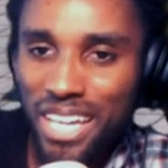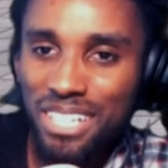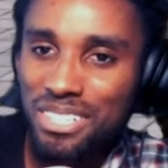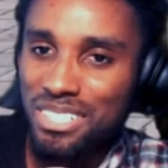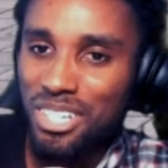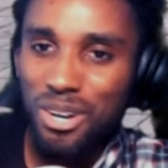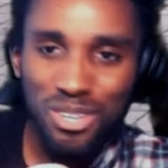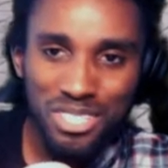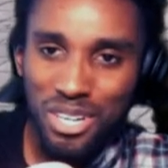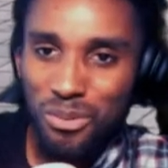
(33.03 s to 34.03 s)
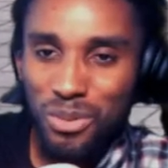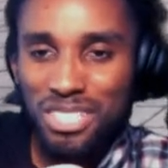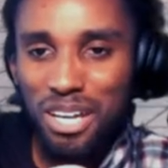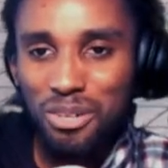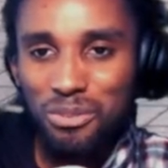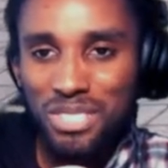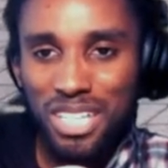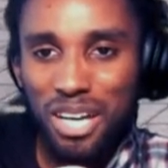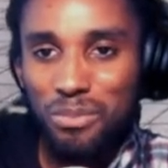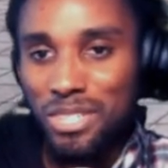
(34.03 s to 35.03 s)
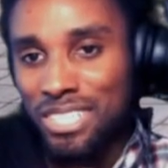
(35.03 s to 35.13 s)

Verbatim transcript: let's go. You know, what's up? What's up? Is that